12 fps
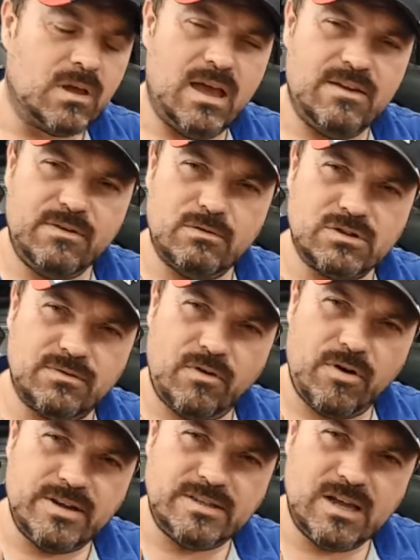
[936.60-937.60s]
If it was a
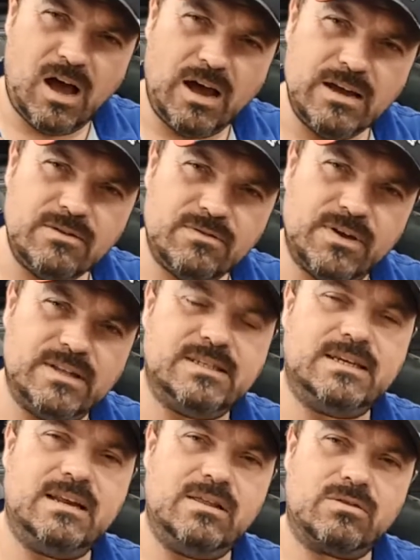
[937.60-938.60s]
very tight fit
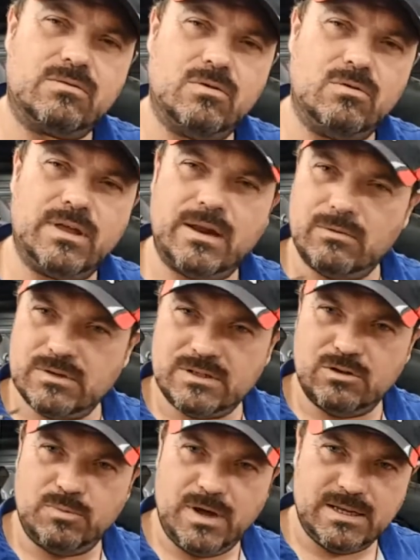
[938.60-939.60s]
to get it through, then I would
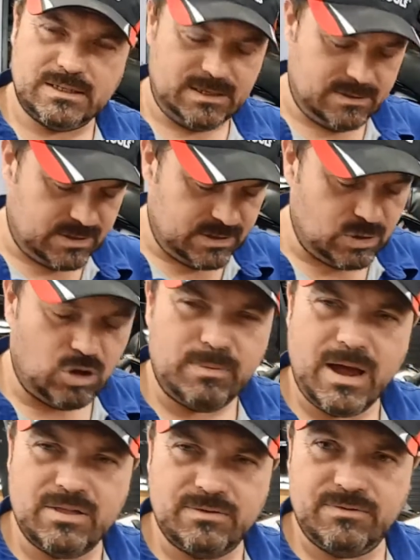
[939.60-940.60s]
still pass it. So it's all
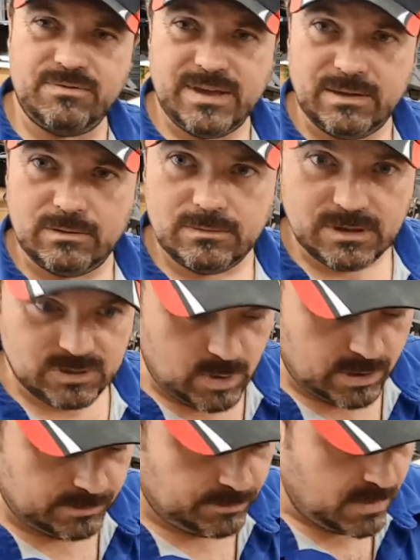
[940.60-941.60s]
about the feel as
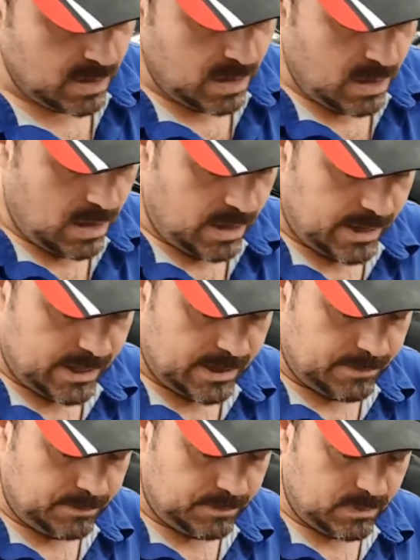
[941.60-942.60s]
well.
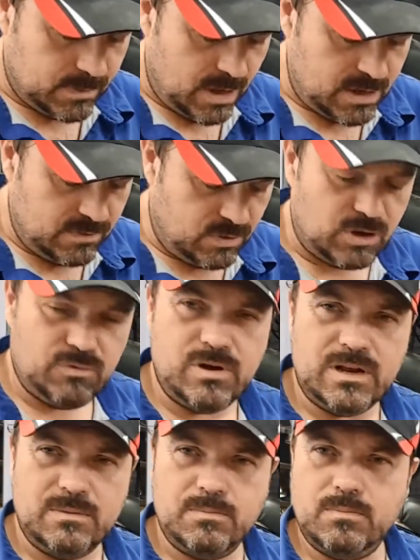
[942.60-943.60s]
And you've got to
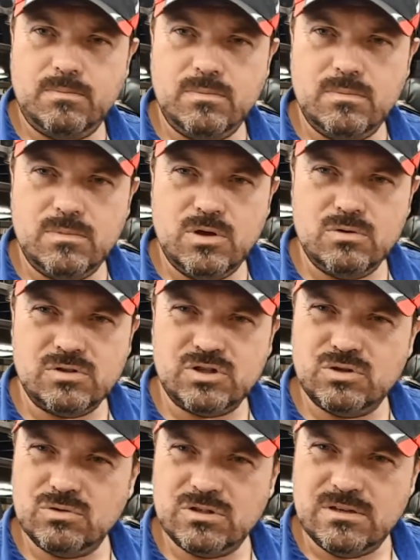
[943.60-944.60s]
really use the
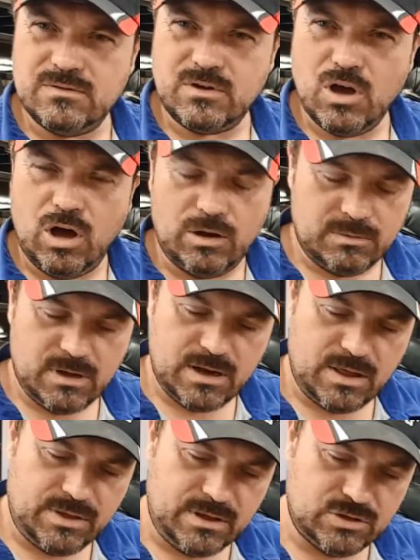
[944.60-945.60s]
tools that you've got. And
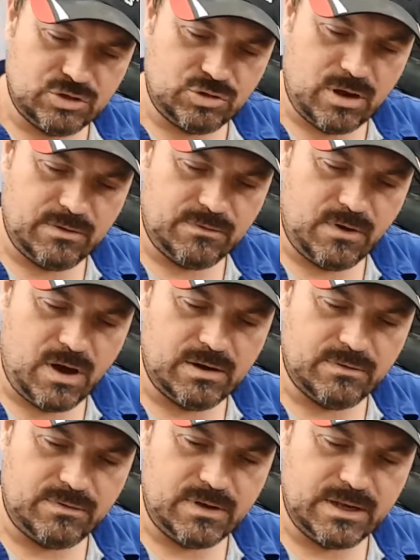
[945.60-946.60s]
I think to try and find
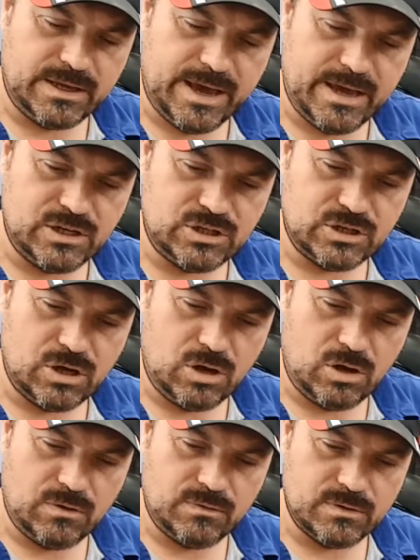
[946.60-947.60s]
a feeler gauge
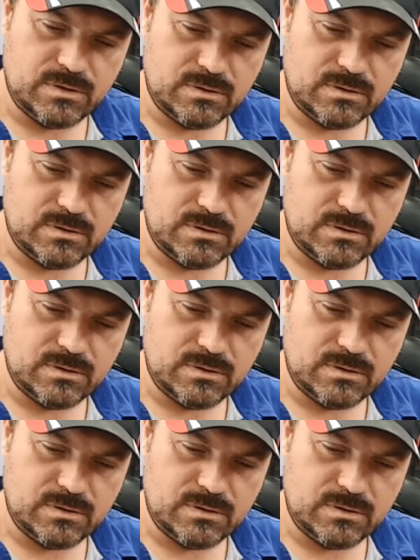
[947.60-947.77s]
of...